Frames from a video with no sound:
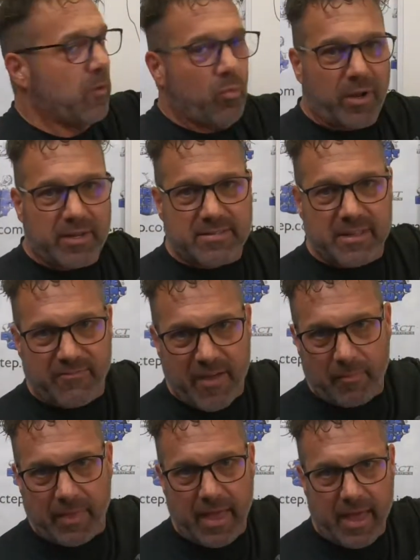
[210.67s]
What is
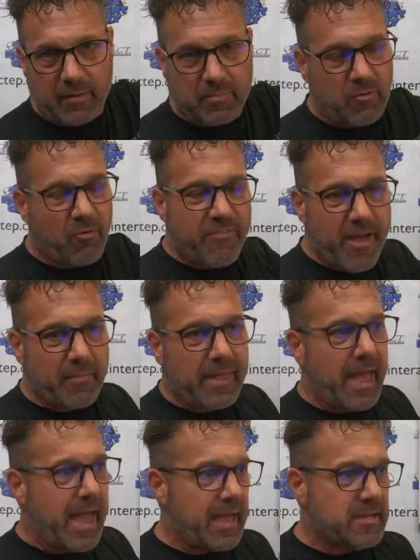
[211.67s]
family A and B? Well, family
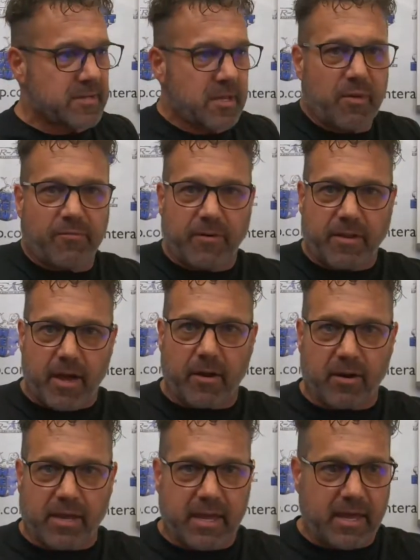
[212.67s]
A is going to be for
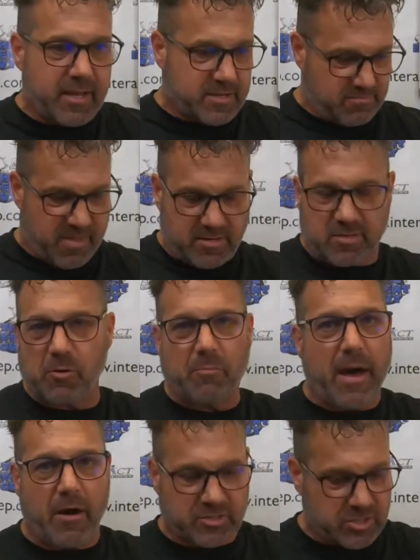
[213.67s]
younger kids. That's your
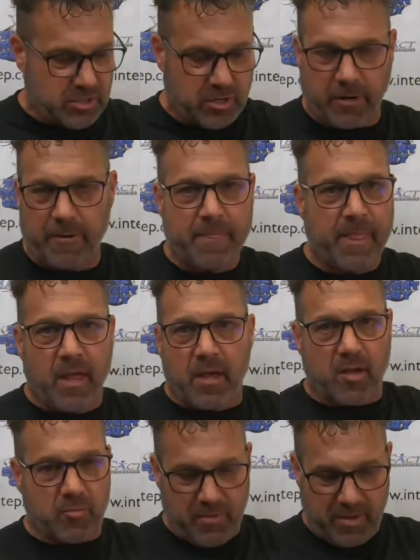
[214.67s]
bouncer.
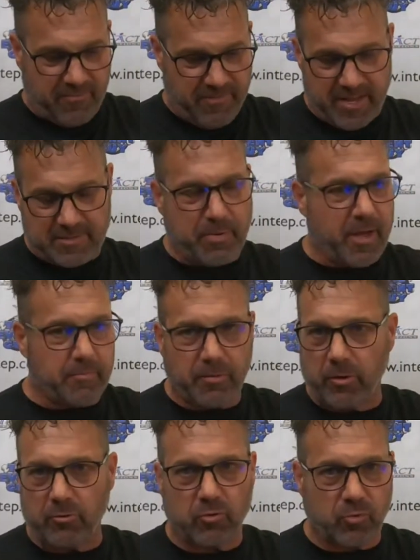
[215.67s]
Could be face paint,
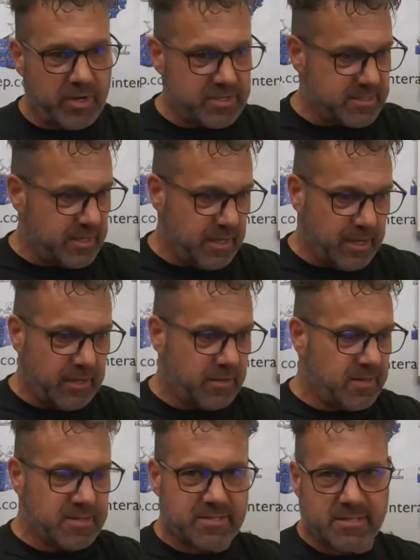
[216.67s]
balloon twisting,
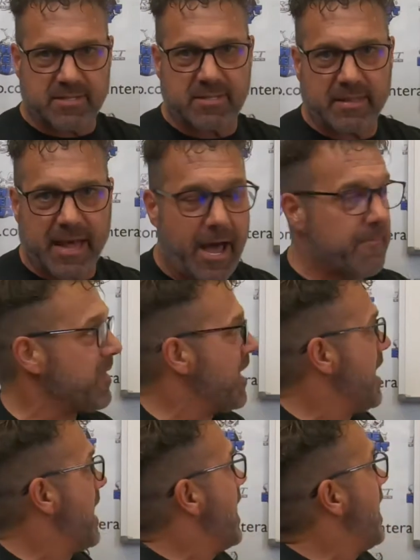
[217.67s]
this, and that.
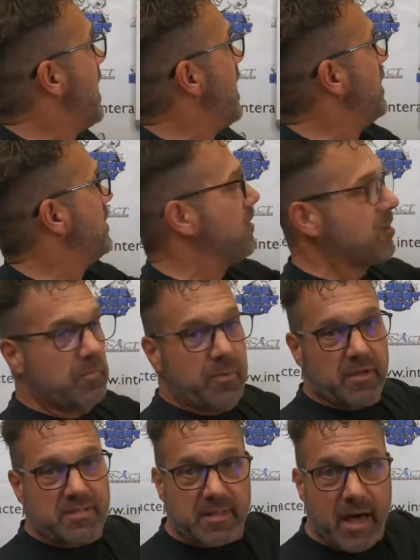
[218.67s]
And could be
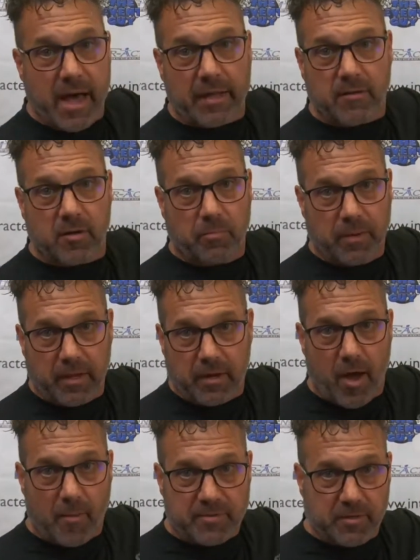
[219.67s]
a slide, could be an
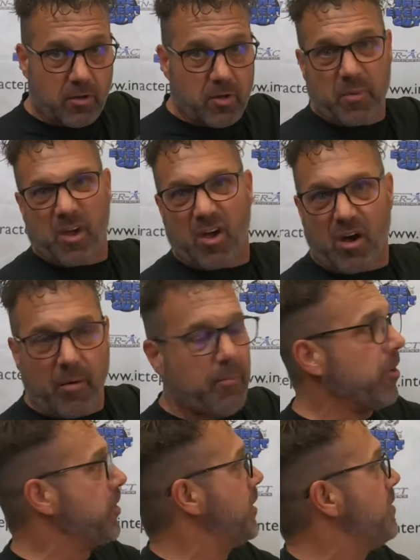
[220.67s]
obstacle, could be a combo
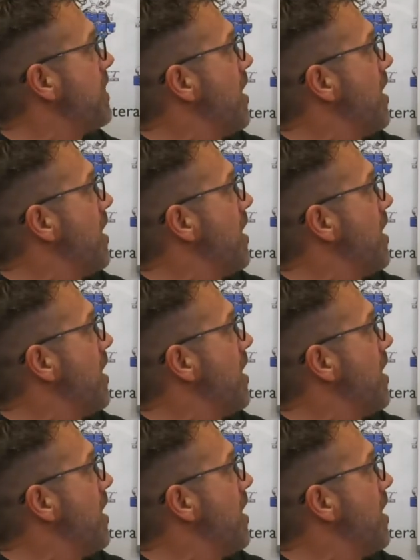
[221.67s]
unit.